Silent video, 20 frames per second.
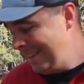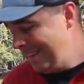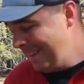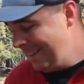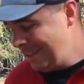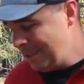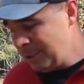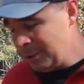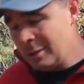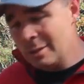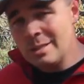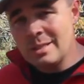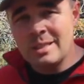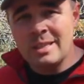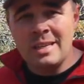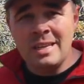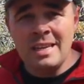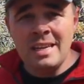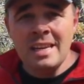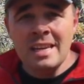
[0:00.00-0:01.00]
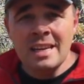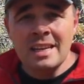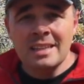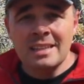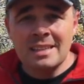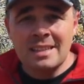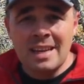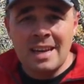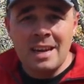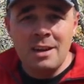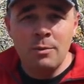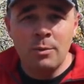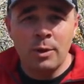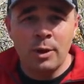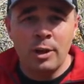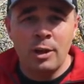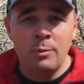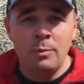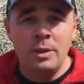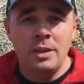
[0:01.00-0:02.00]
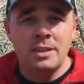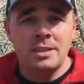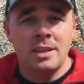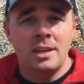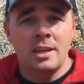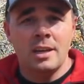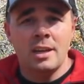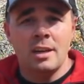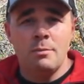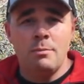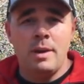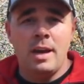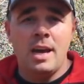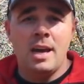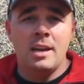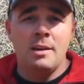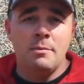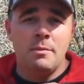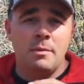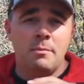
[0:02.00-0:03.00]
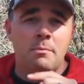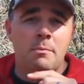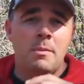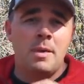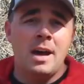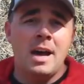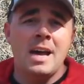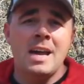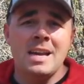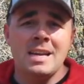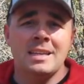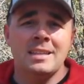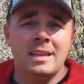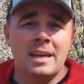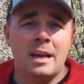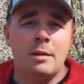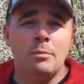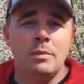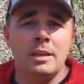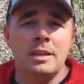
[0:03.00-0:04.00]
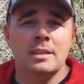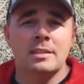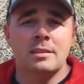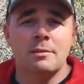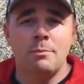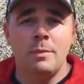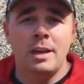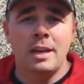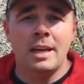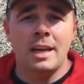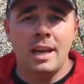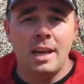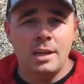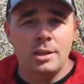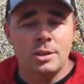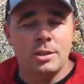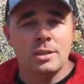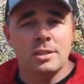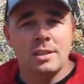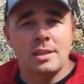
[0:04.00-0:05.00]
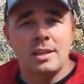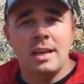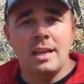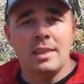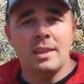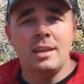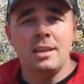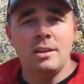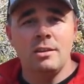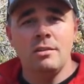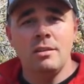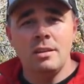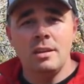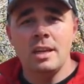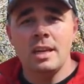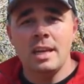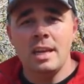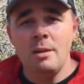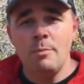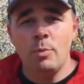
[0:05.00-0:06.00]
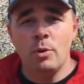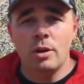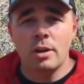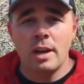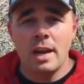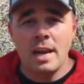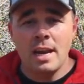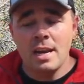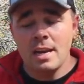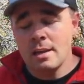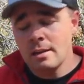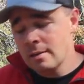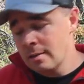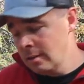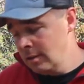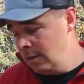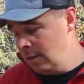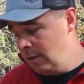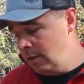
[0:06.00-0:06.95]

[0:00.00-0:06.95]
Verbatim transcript: And as you can see, today we're going to be talking about my top list of medications that I think you need to keep on hand,